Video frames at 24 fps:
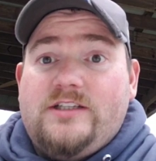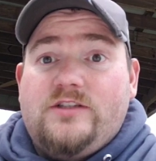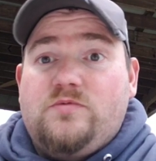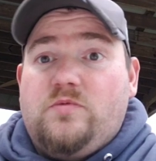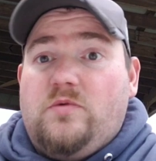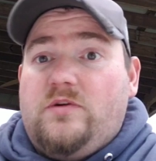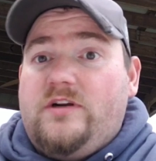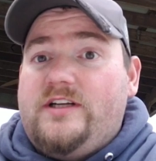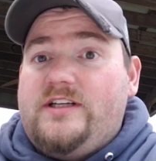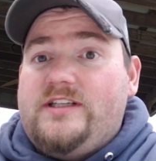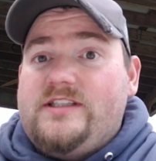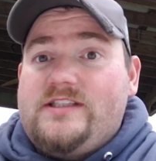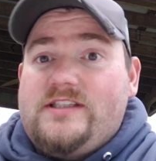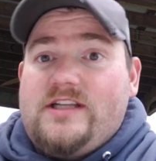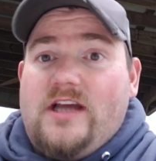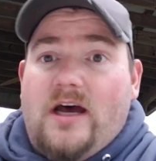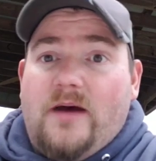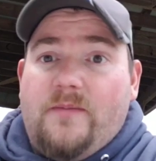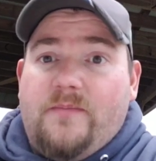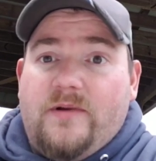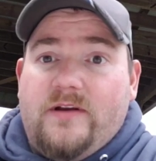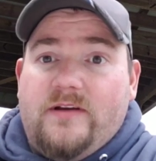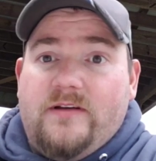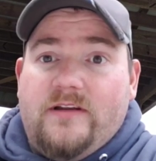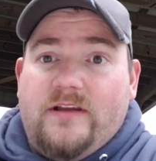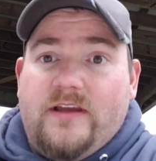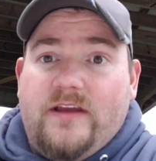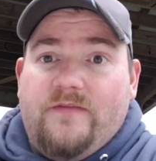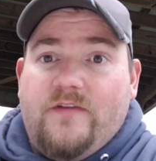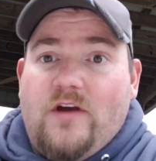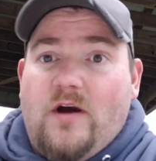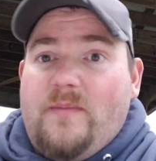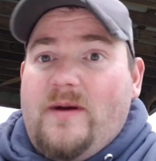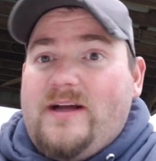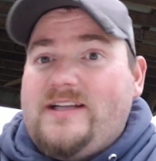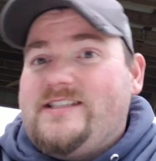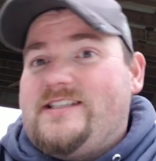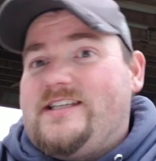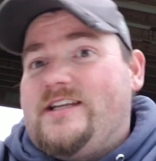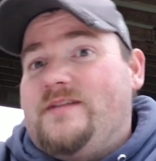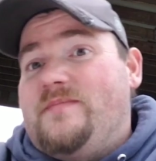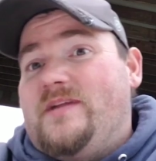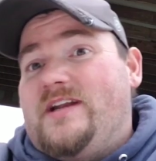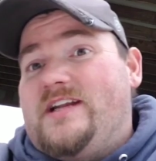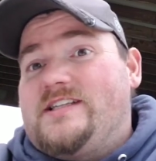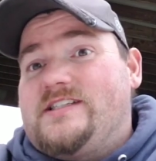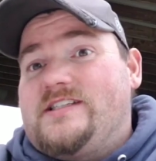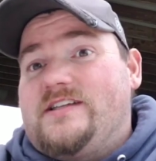I just wanted to stop and give y'all about 10
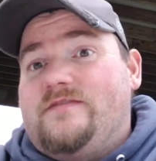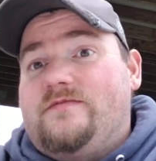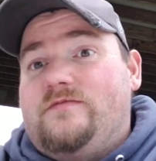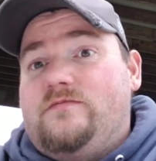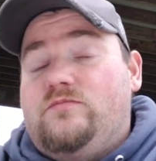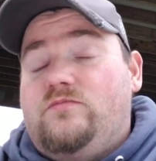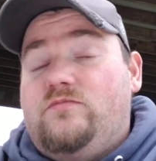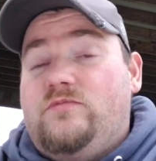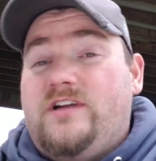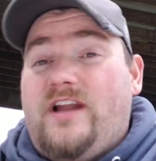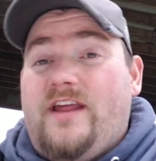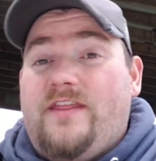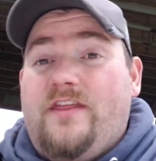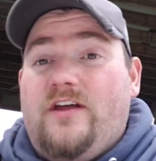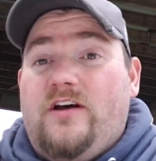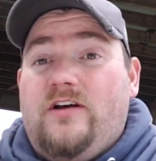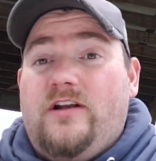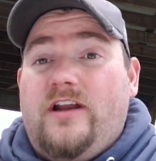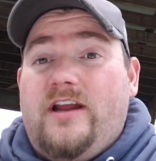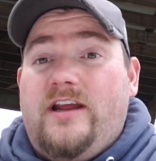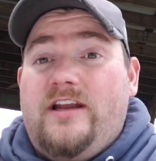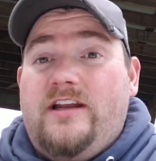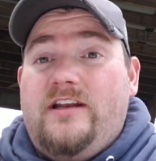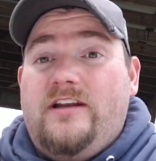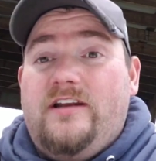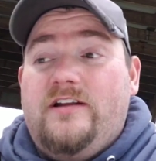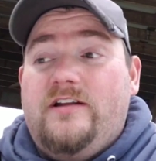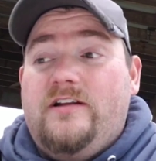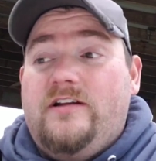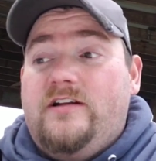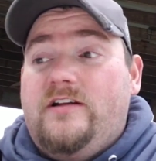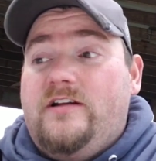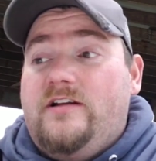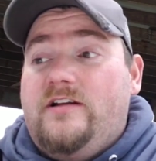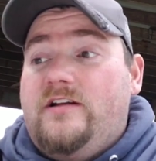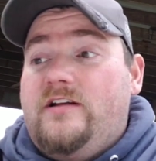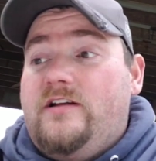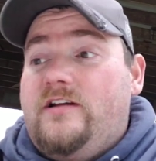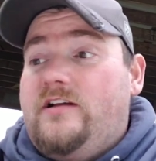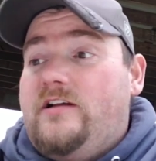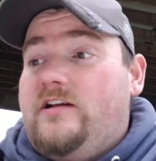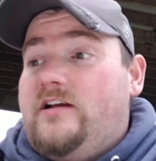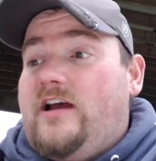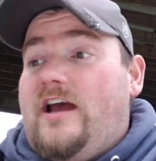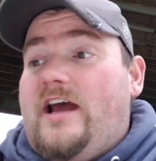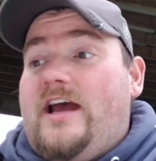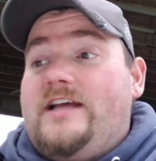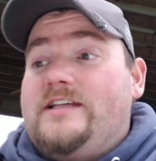minutes of what I thought, and
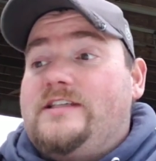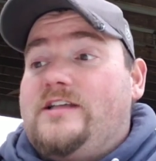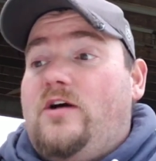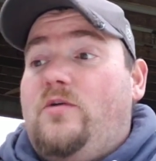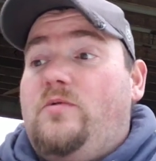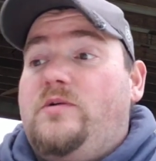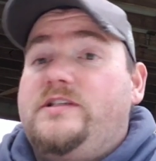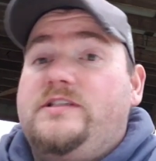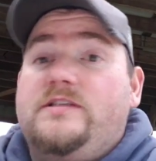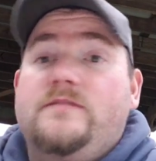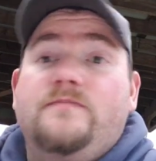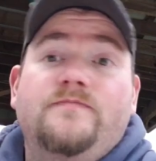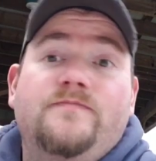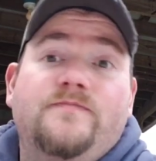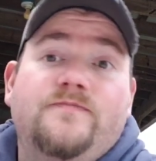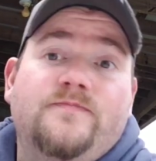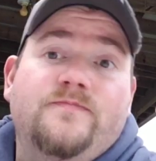as always,